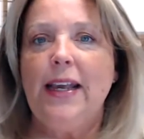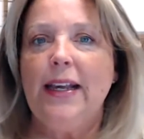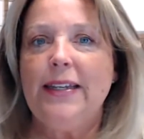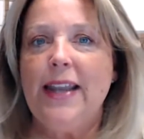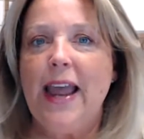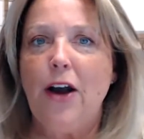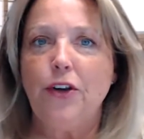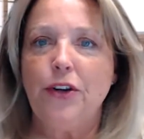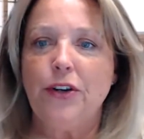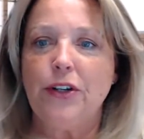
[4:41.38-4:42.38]
And
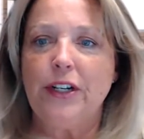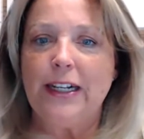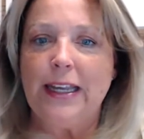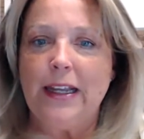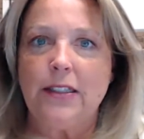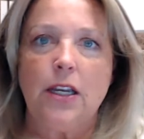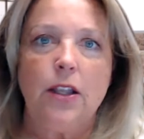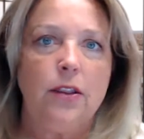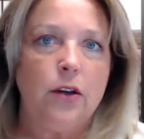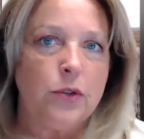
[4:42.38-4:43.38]
now you're going to get
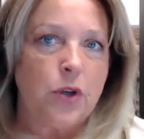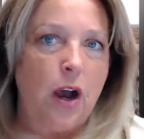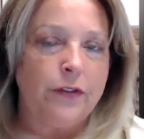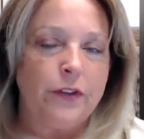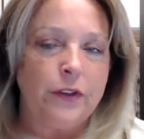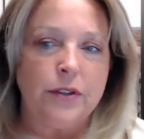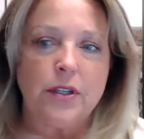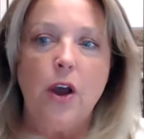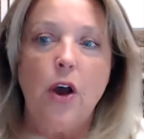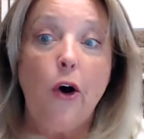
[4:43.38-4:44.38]
those offers.
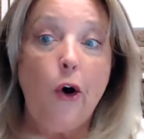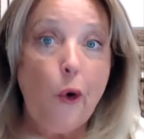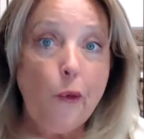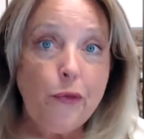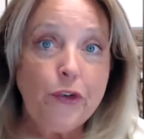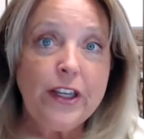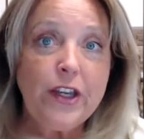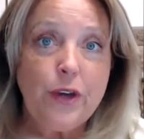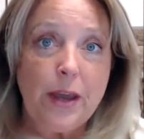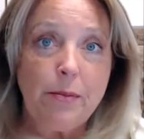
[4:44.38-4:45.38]
Hopefully
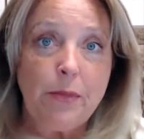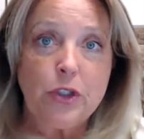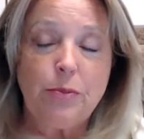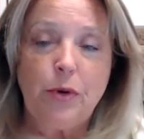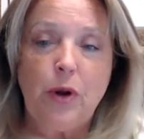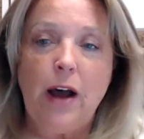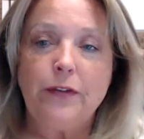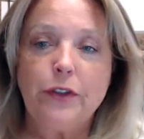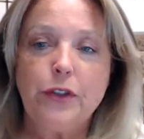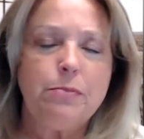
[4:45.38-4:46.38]
you get multiple
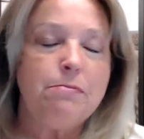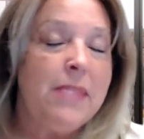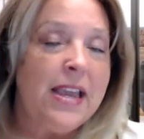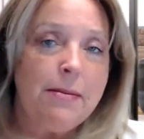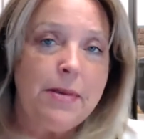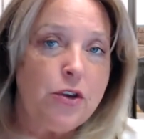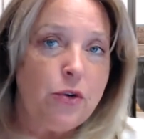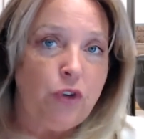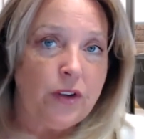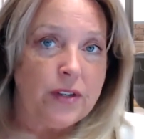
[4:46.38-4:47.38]
offers. Maybe you
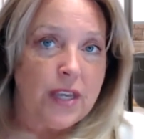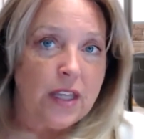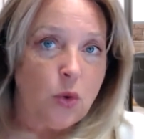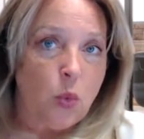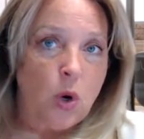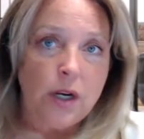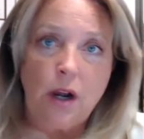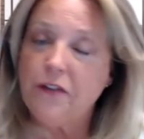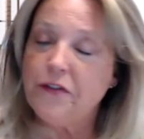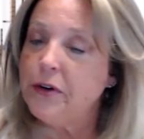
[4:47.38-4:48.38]
just get the one
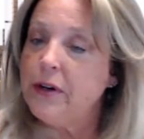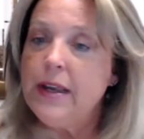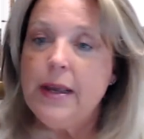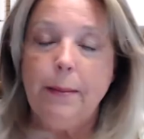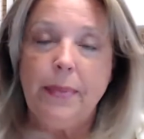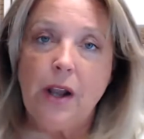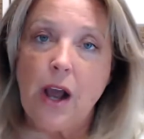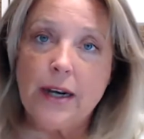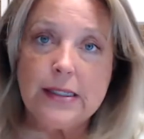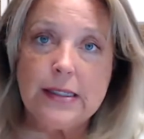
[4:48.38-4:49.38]
offer, but
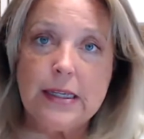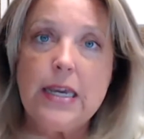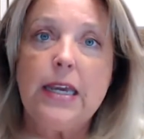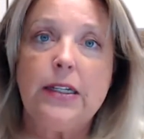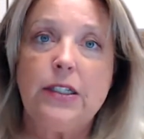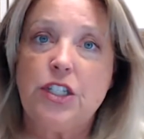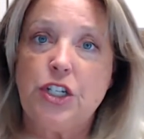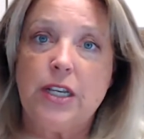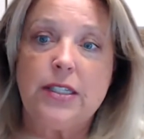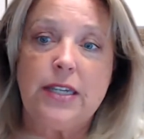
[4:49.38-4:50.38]
honestly, it
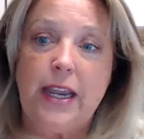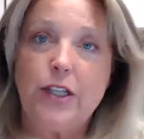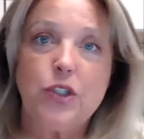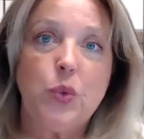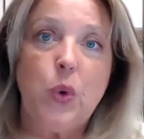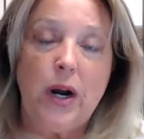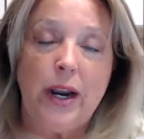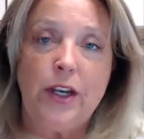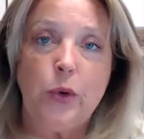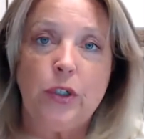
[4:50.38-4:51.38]
just takes the
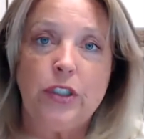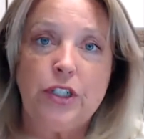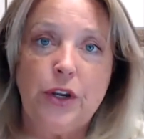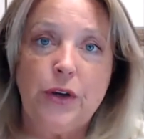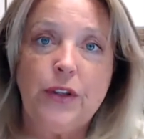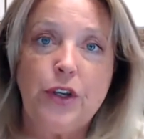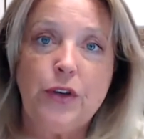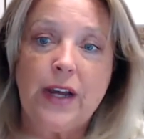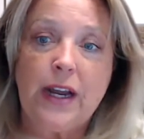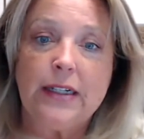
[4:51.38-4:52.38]
one in order to know that
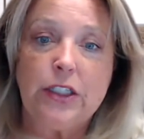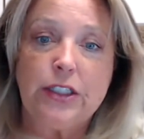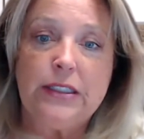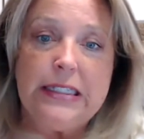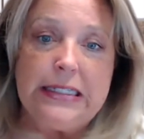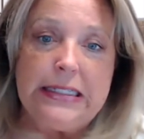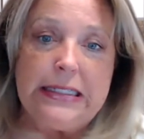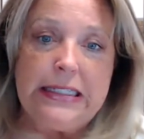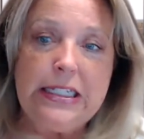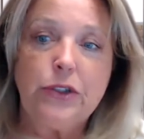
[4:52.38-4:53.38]
you've got a good
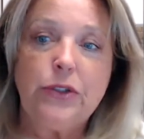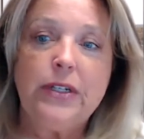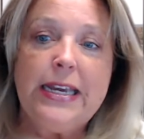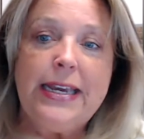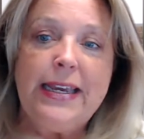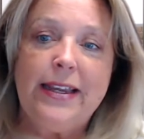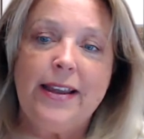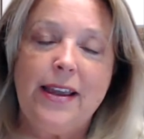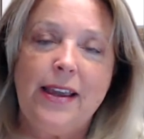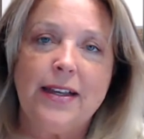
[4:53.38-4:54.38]
deal in
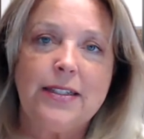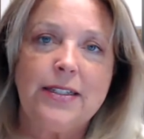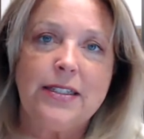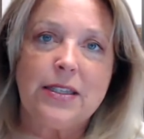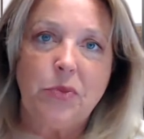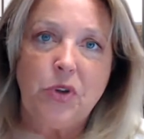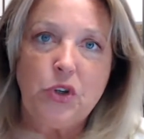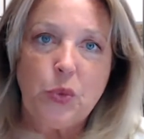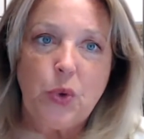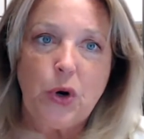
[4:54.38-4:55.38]
hand and something
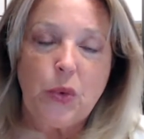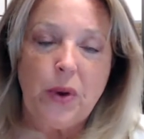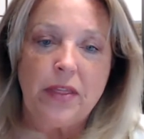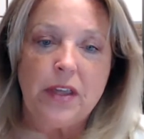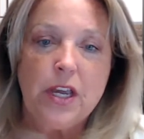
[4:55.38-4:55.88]
to work with.